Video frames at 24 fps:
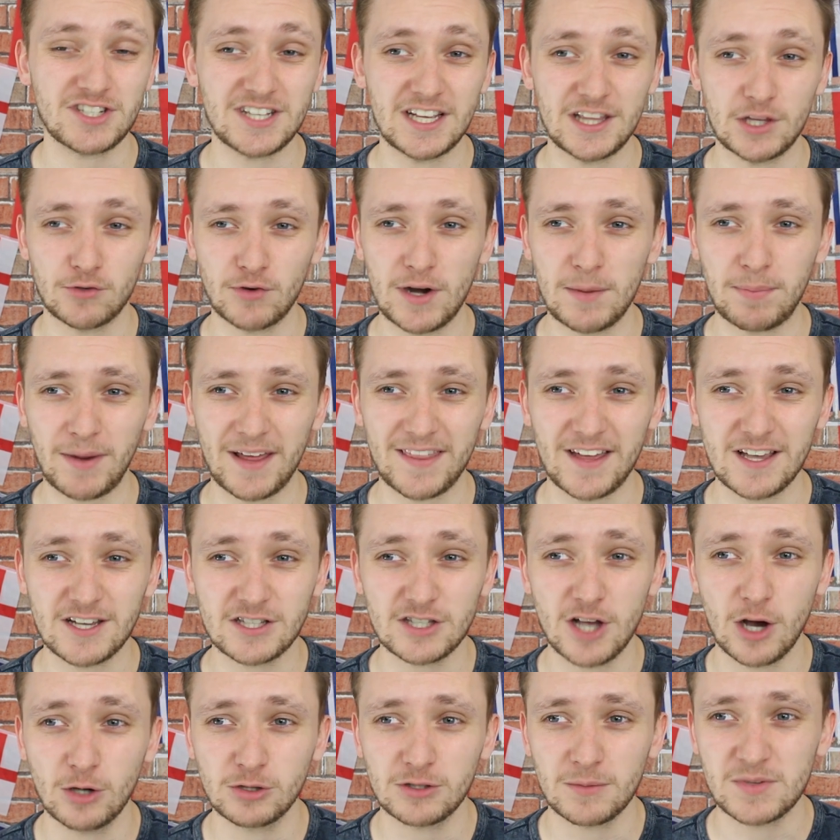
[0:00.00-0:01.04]
just seeing the replay, they
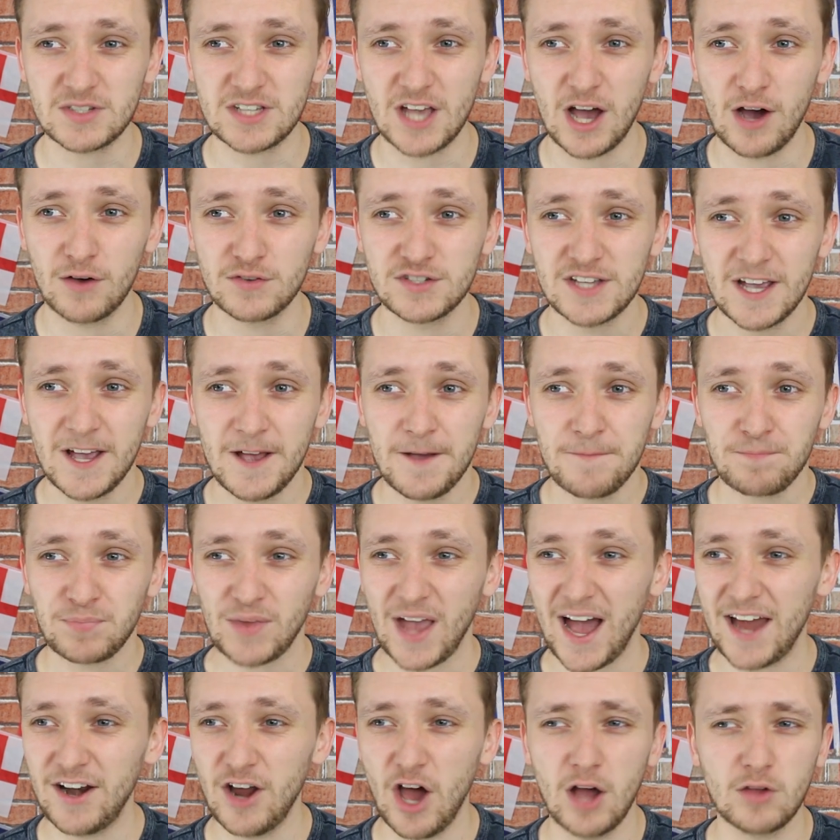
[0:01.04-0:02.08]
sold themselves.
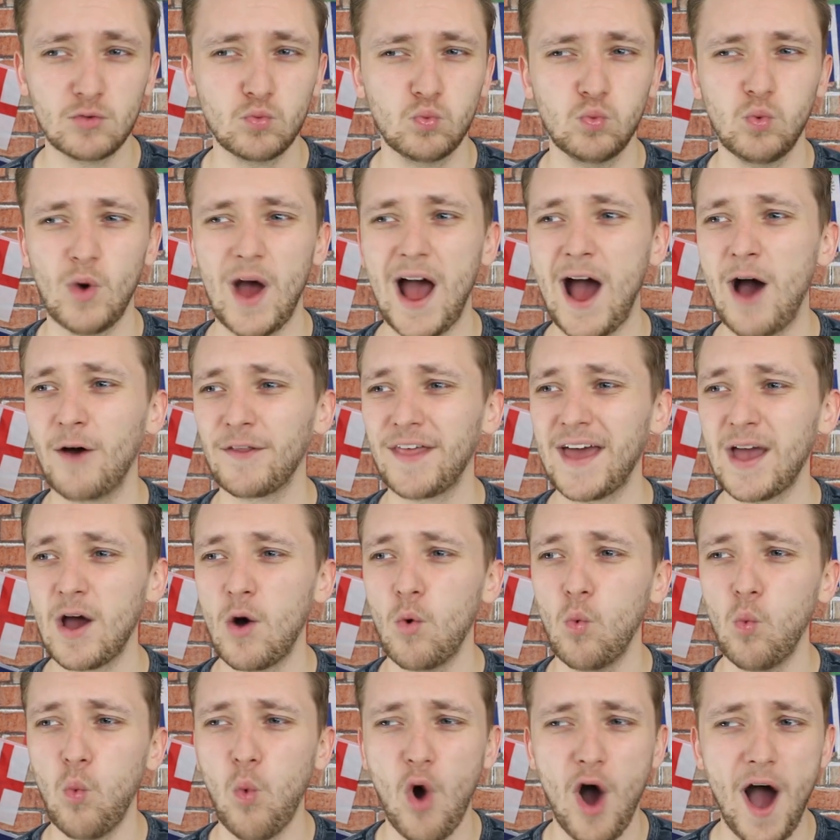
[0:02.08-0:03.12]
And wow, they
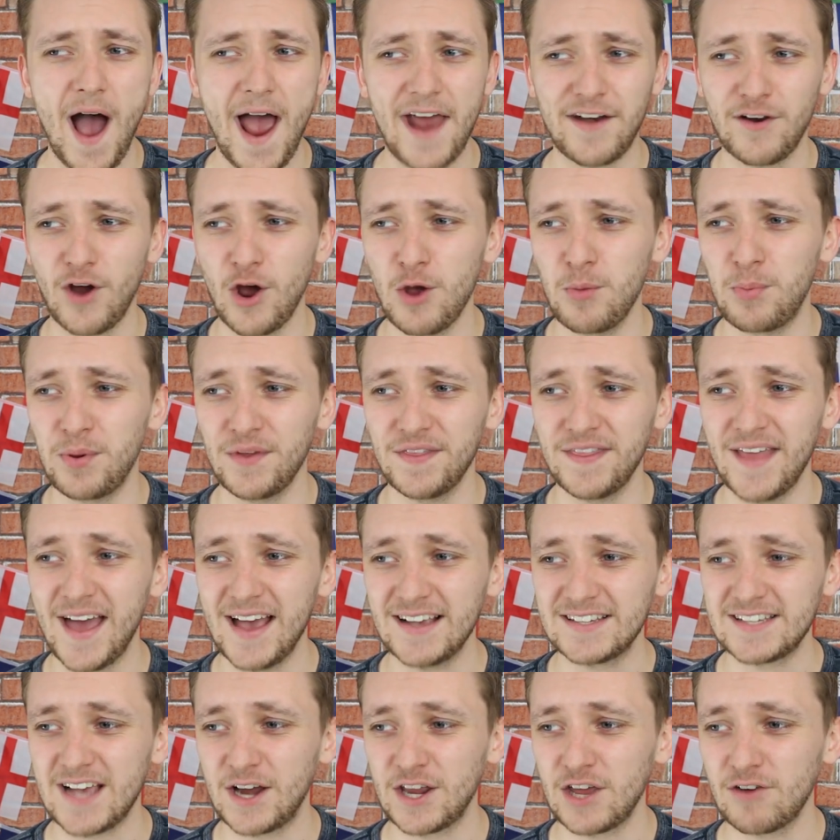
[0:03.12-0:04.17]
are wide open
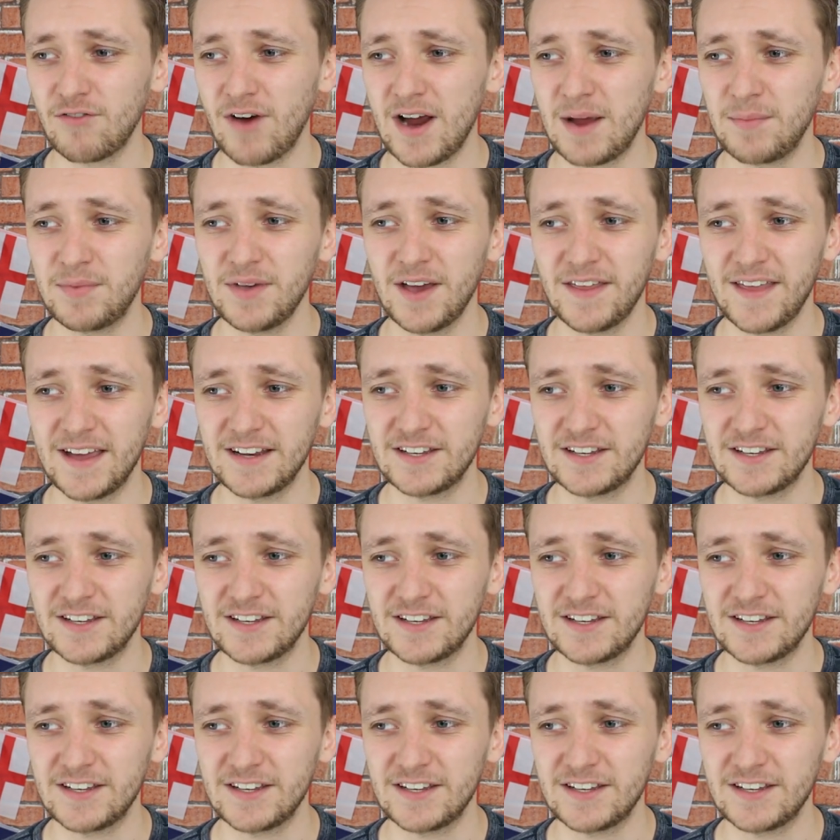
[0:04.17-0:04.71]
there, Saudi Arabia.